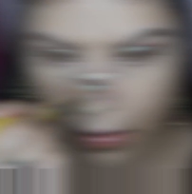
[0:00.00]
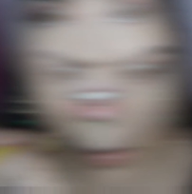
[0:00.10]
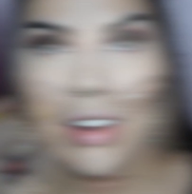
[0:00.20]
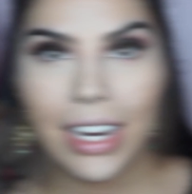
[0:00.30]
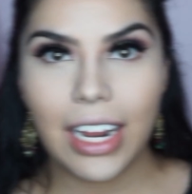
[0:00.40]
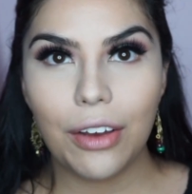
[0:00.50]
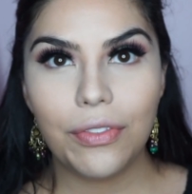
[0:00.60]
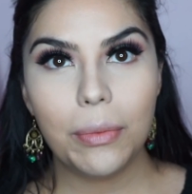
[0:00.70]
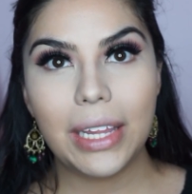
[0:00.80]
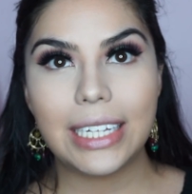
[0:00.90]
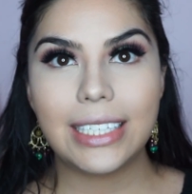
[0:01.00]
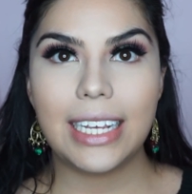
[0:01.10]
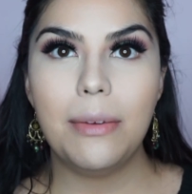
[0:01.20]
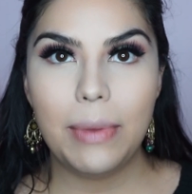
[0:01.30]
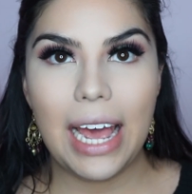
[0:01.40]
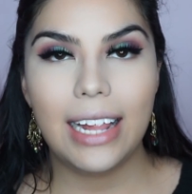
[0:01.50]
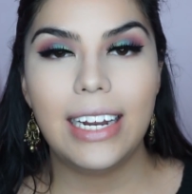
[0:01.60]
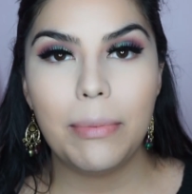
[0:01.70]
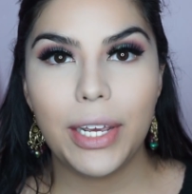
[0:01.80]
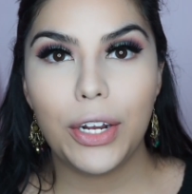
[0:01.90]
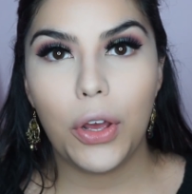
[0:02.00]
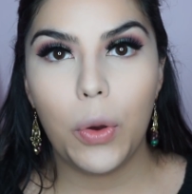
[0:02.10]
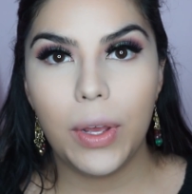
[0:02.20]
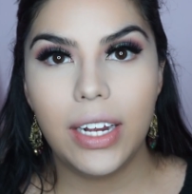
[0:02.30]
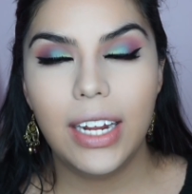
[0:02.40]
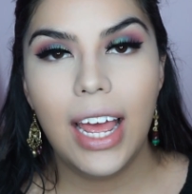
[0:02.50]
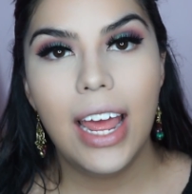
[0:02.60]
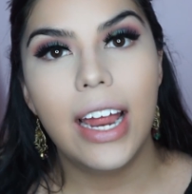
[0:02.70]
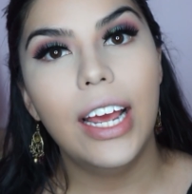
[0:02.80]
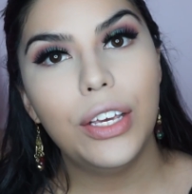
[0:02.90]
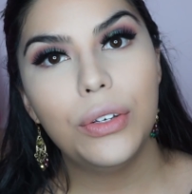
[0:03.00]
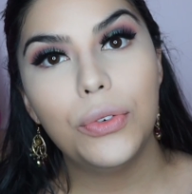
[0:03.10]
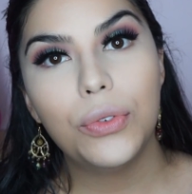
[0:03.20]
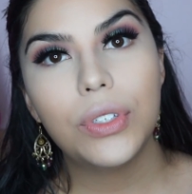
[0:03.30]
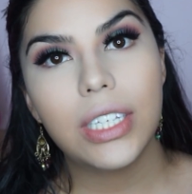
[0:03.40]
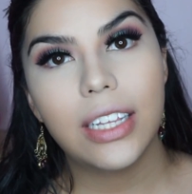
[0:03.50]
Alright, now from that same palette, I'm going to go in and use